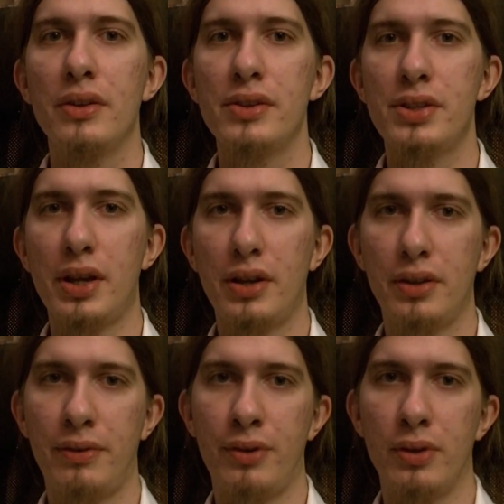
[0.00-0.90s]
Second
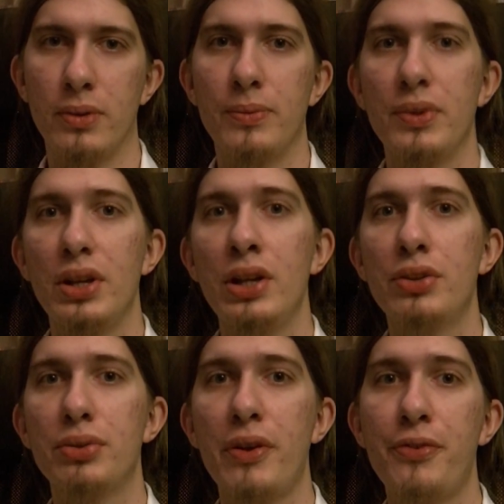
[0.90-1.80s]
of all, it
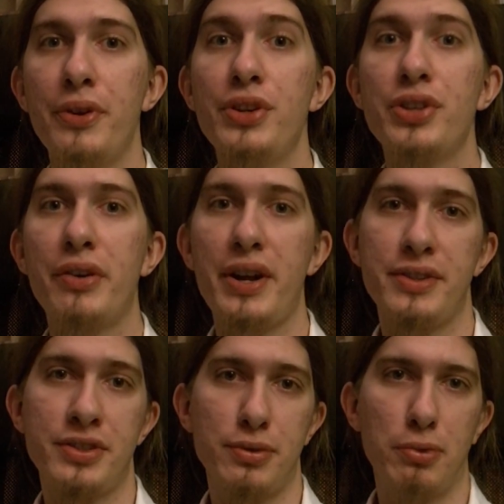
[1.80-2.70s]

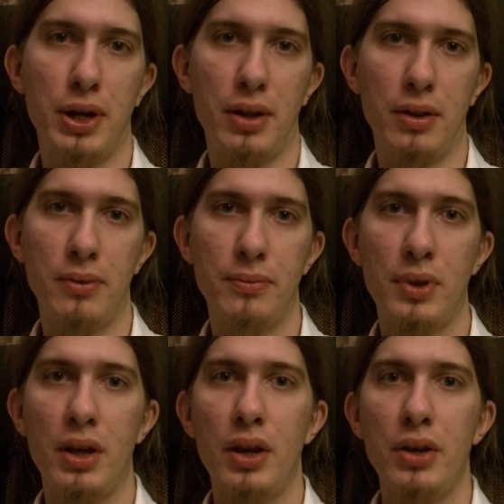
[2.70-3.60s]
refrigerates well.
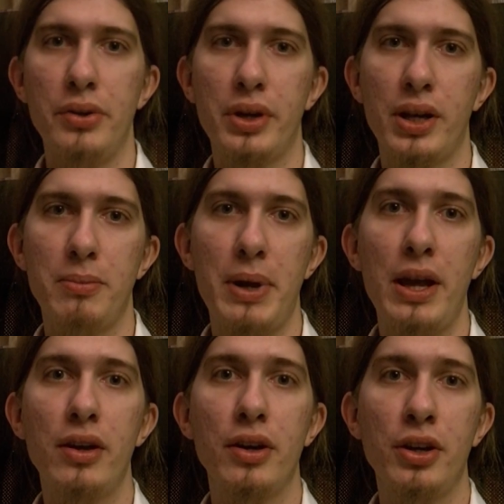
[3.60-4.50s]
You can
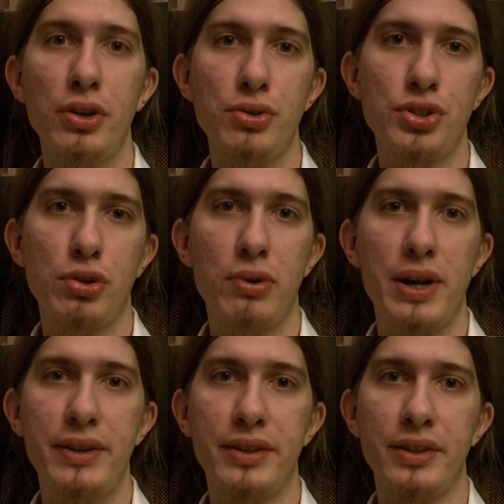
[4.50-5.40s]
make huge
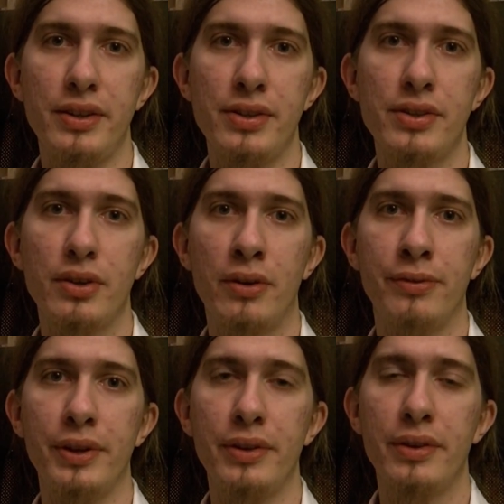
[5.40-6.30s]
quantities of
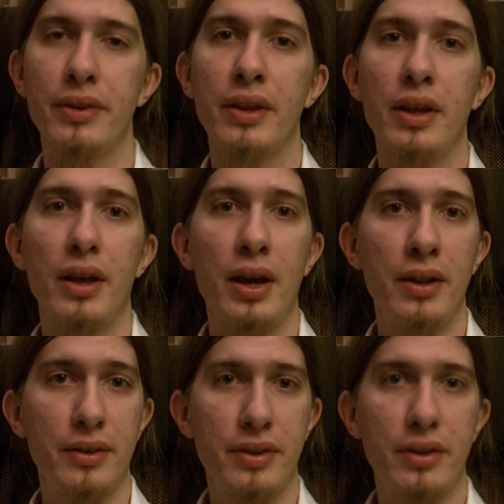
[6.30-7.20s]
it
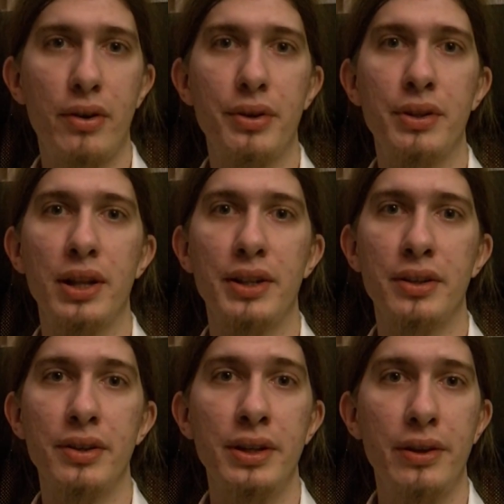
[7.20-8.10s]
and store it
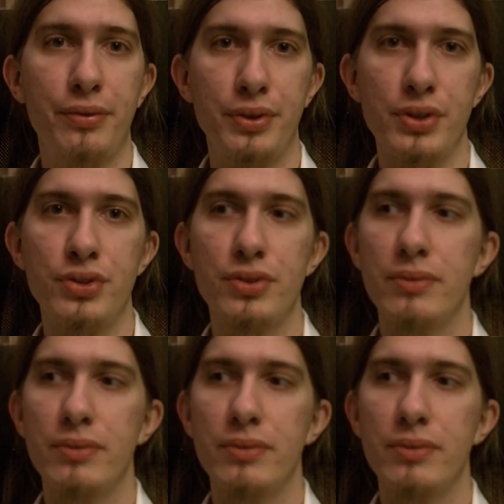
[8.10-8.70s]
later in the fridge.